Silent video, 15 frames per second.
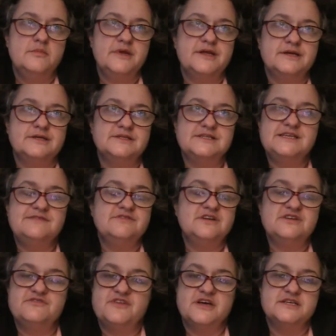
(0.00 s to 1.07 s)
because even
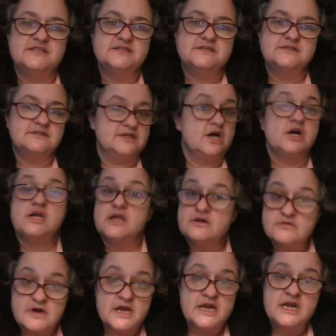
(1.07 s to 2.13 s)
if I suck at
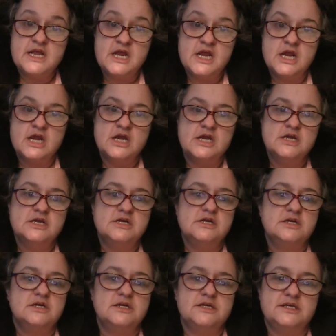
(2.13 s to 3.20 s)
writing,
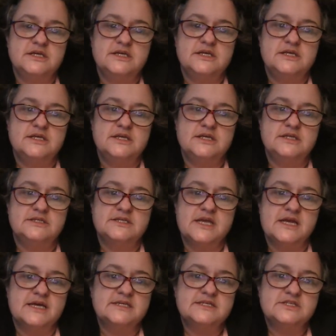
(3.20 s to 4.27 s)
it, it's
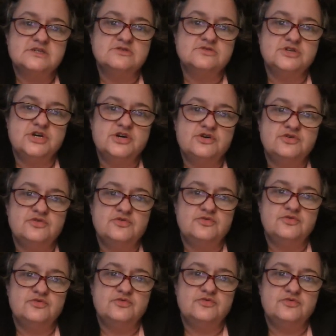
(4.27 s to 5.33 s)
like I still
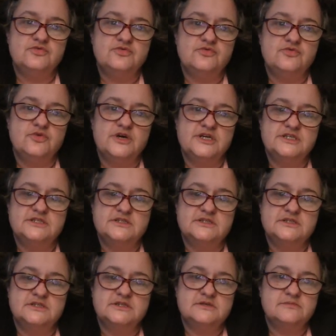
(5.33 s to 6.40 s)
know what
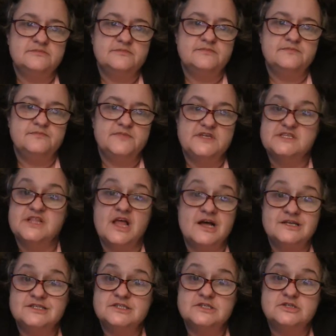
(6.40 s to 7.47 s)
is
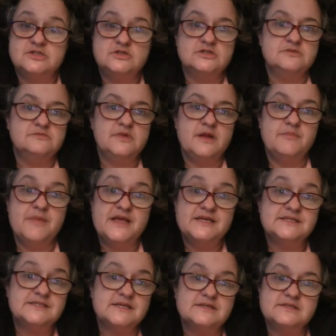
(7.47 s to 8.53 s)
logical and, and
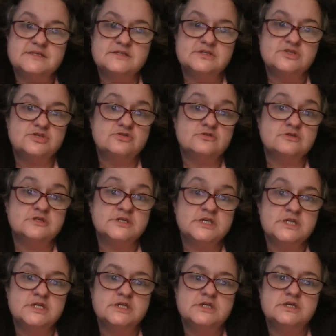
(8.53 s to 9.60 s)
makes sense in a
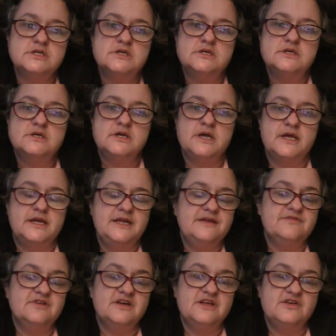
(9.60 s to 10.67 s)
story and
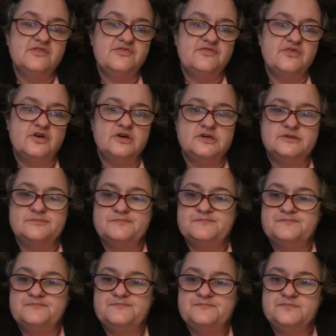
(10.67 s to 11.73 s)
even if
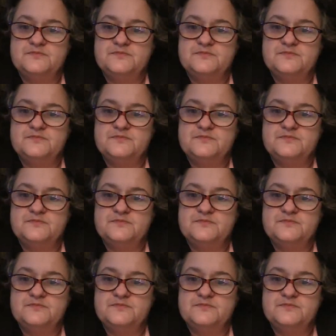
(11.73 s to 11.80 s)
um,